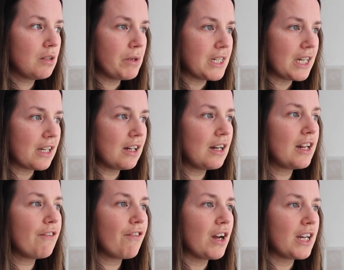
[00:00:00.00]

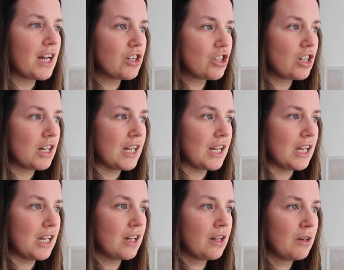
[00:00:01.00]
particularly
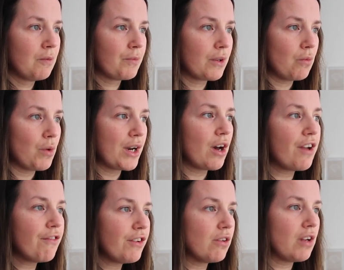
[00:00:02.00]
financially, when
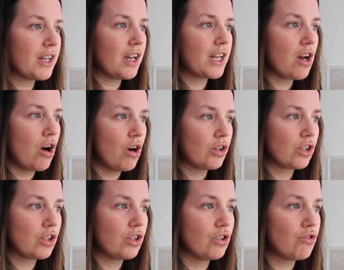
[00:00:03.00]
I feel like I
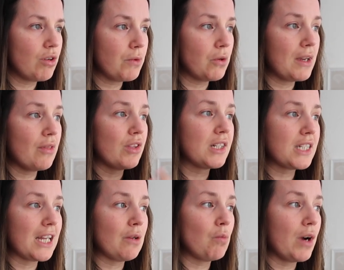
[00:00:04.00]
can't contribute in the
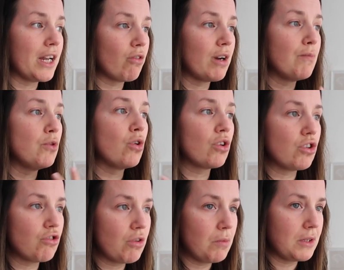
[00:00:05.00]
same way, or I'm not
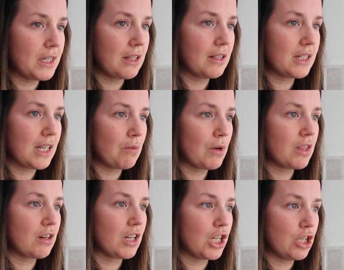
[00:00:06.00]
contributing in the same way
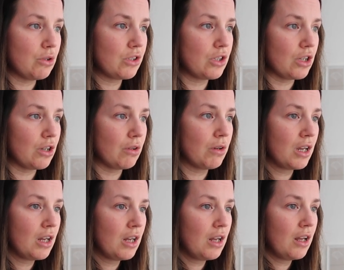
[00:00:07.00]
than I used to,
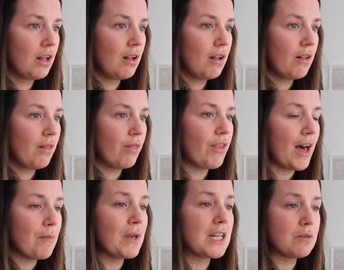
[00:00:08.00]

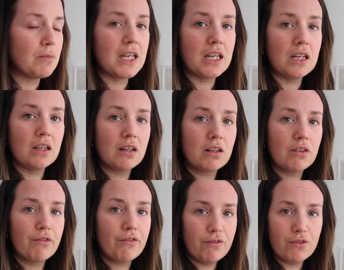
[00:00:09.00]
that makes me
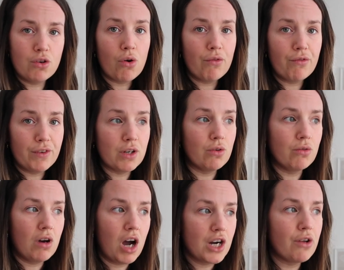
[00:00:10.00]
not
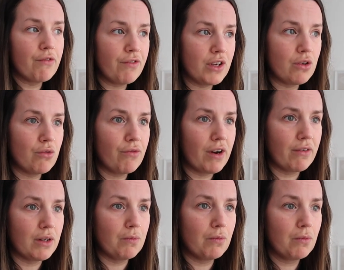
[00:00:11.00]

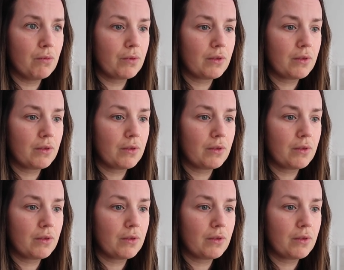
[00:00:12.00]
worthy,